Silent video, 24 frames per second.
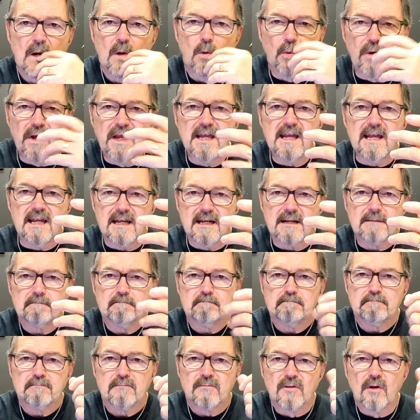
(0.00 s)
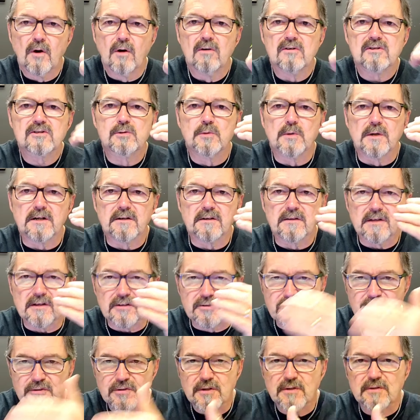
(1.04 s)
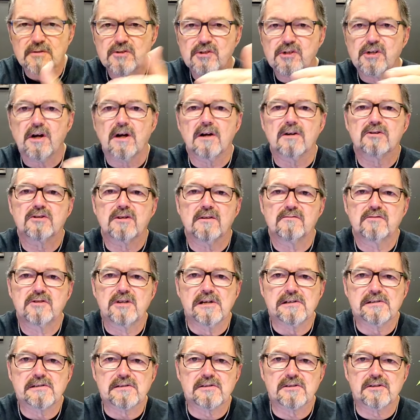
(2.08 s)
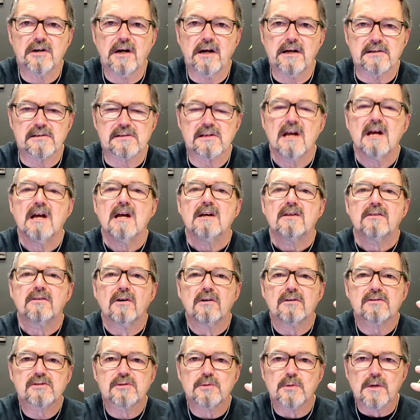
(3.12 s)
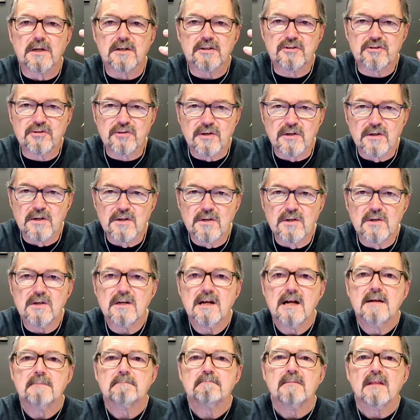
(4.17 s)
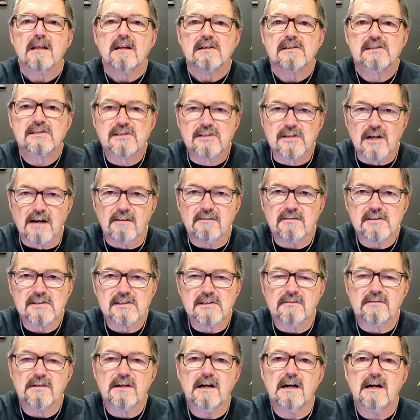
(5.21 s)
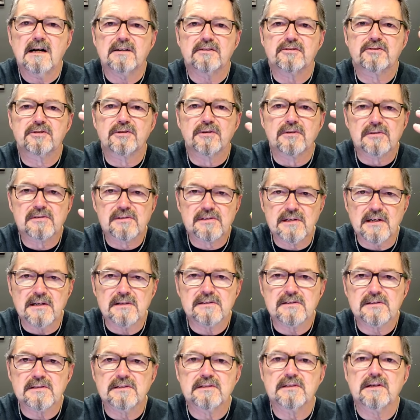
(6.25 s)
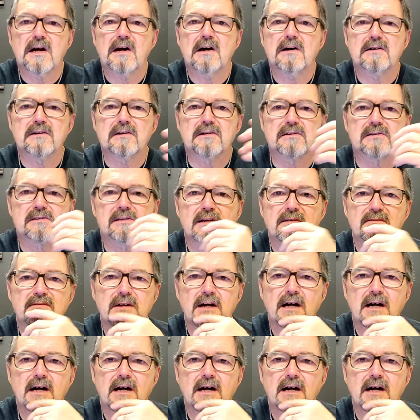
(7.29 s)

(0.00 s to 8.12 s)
We, those who are the true church of Jesus Christ, those who are true servants of God, true sons and daughters of